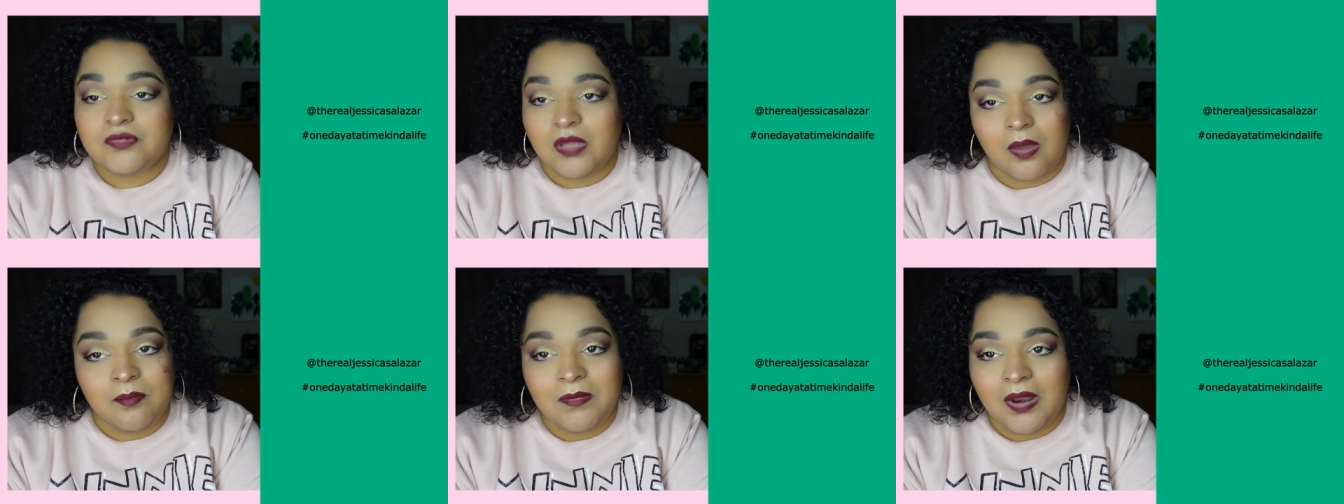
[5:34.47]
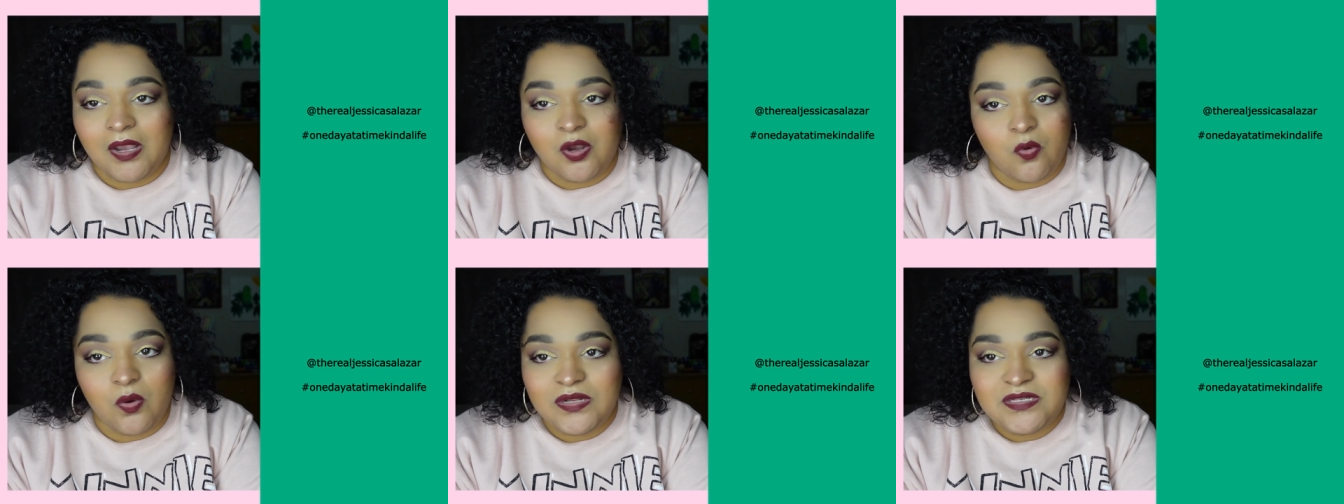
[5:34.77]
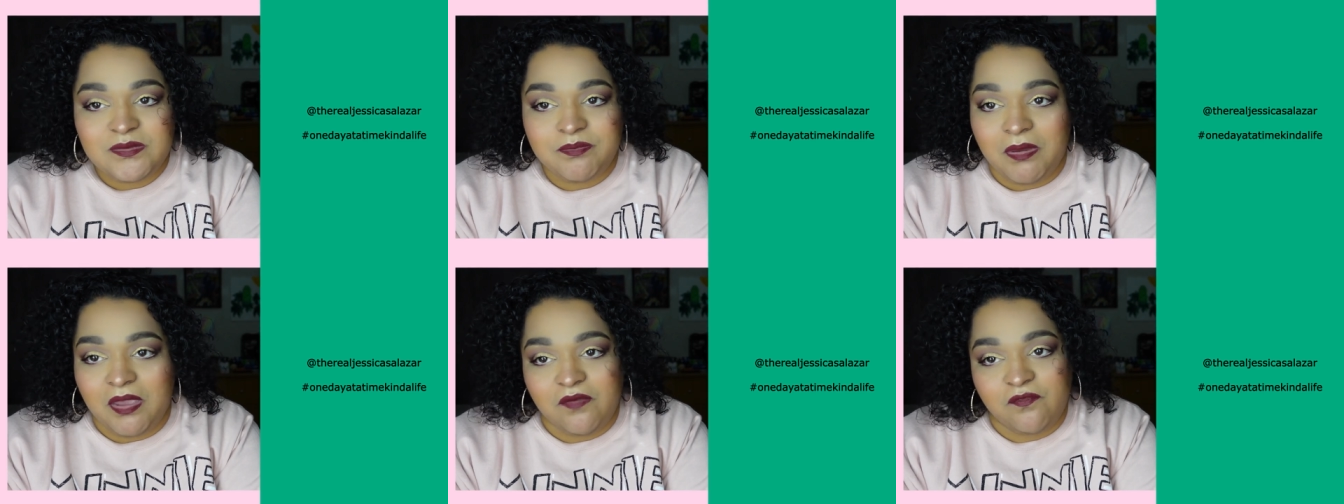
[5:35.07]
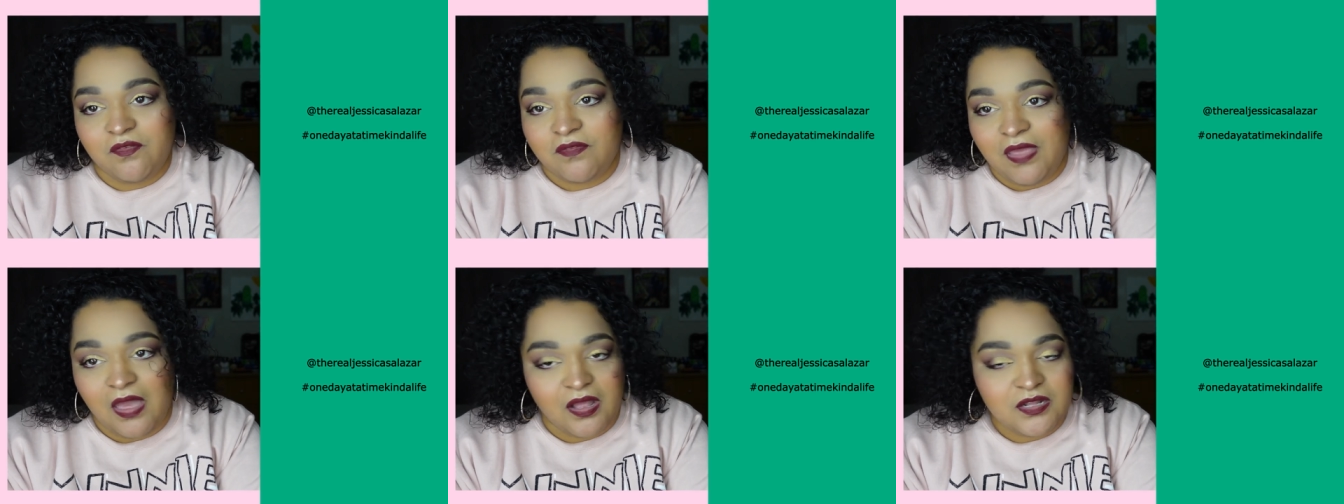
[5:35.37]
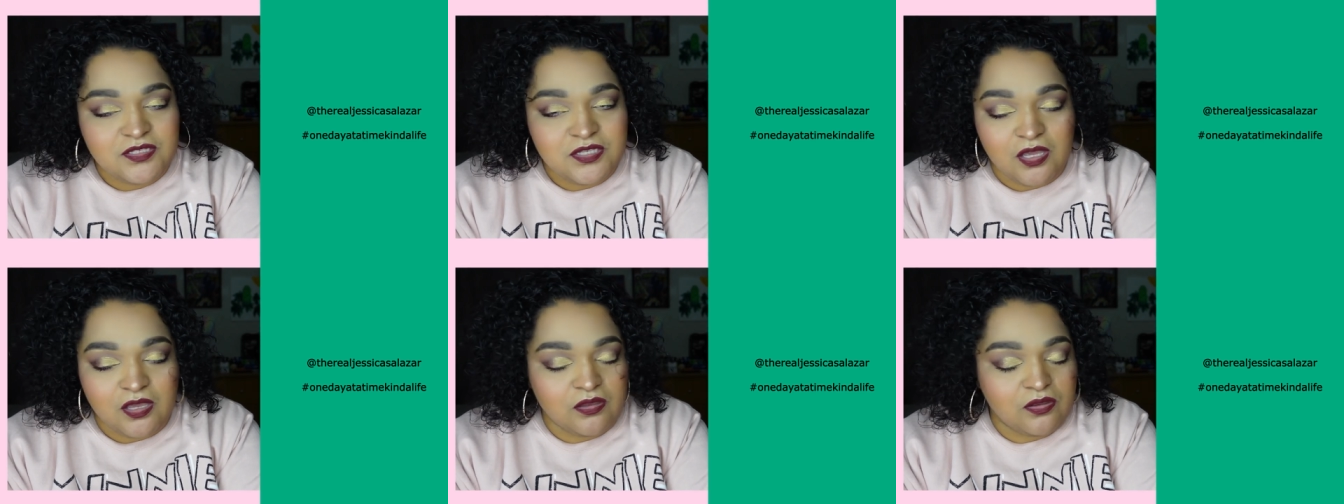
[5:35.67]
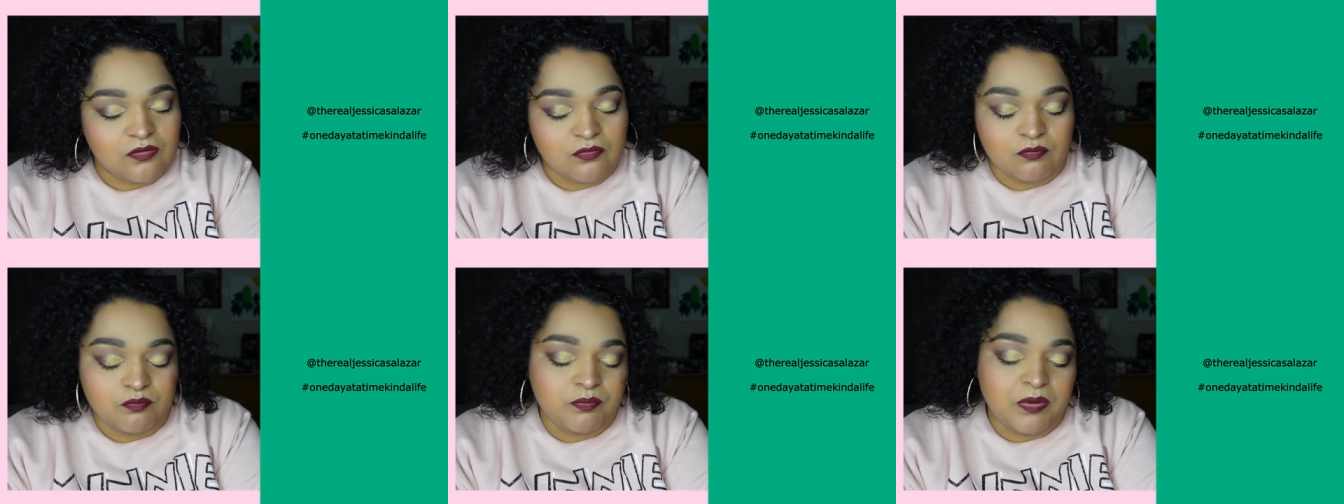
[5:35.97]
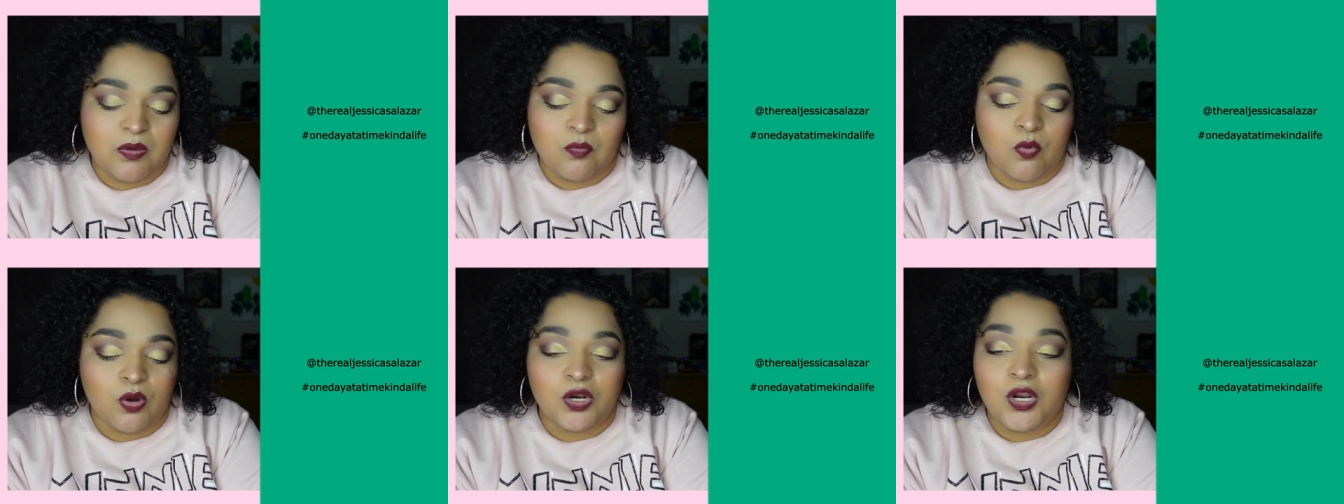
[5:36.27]
I'm not going to pay for that. I'll tell you,
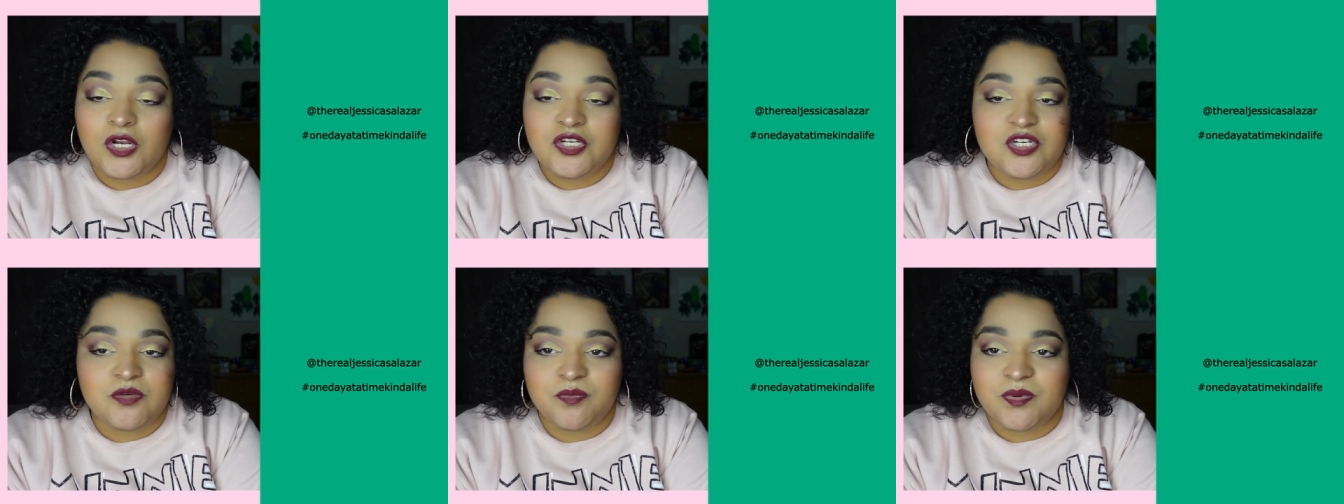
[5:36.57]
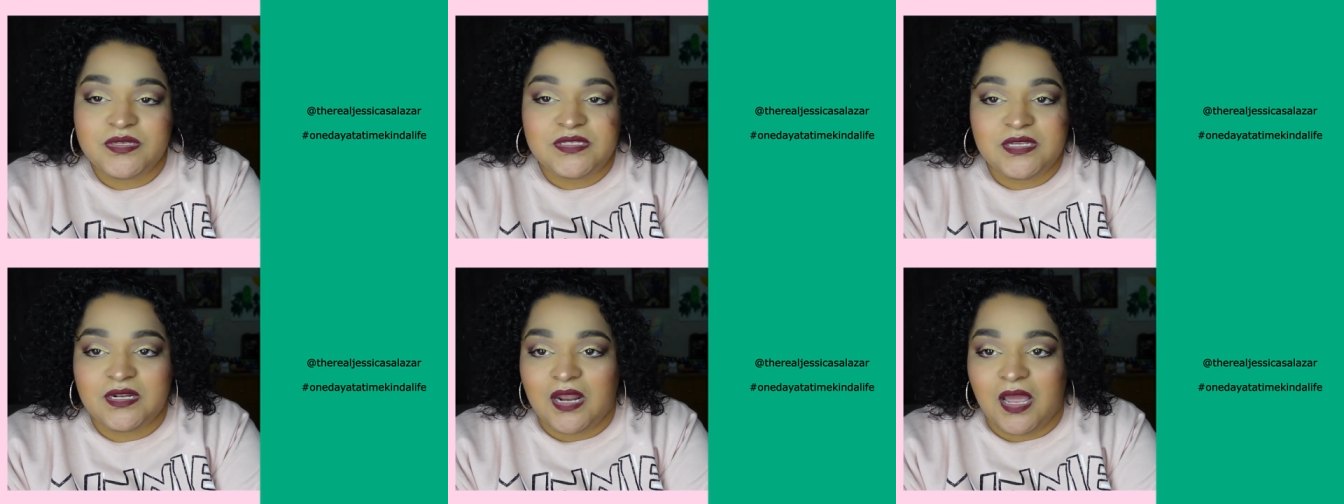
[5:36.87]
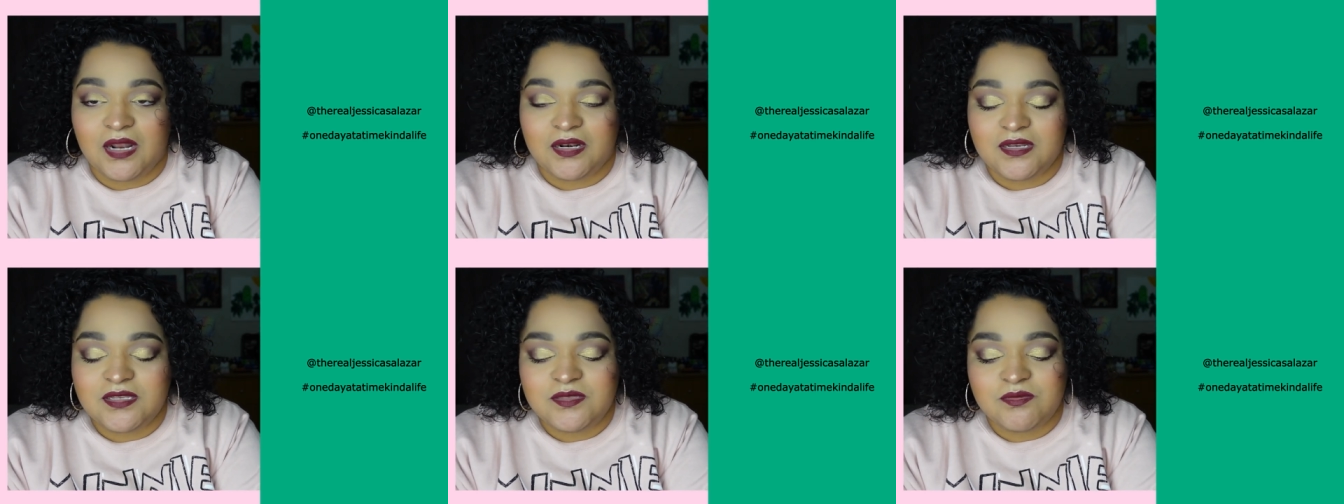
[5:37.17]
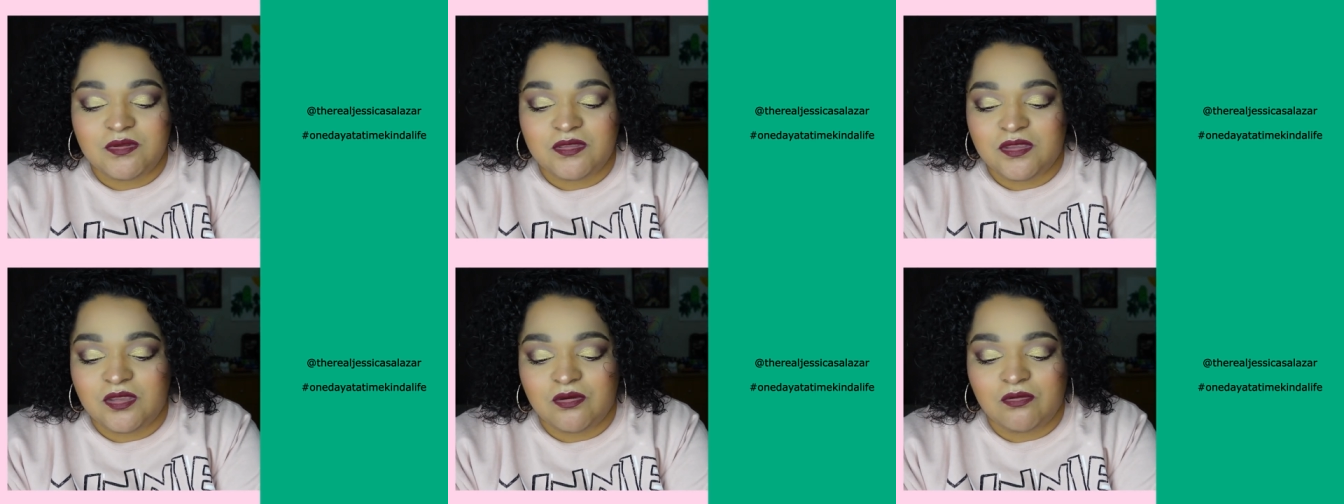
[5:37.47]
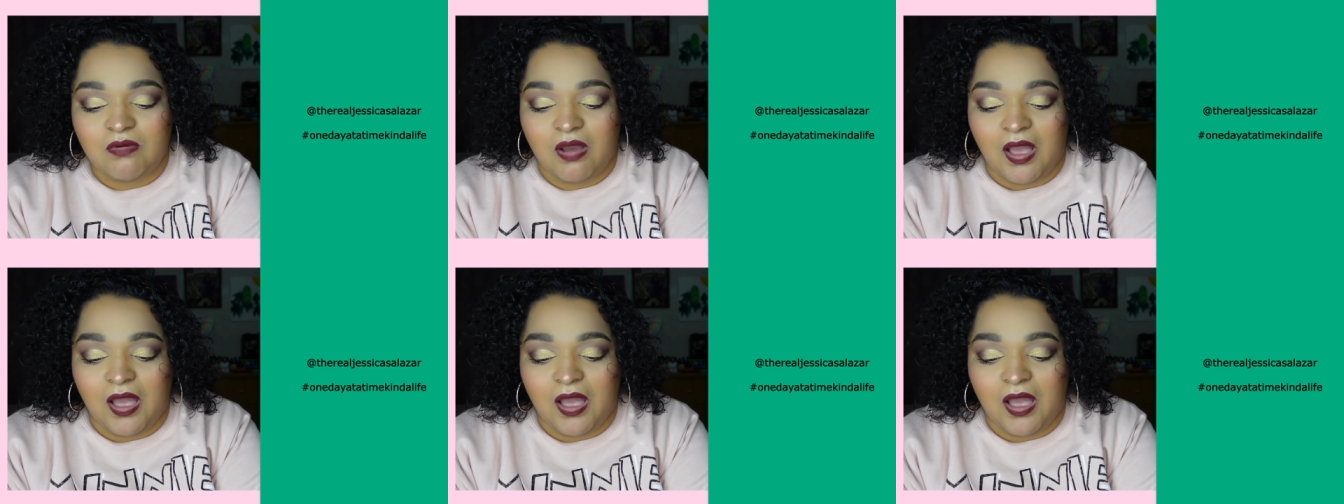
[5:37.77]
be 100% honest with you.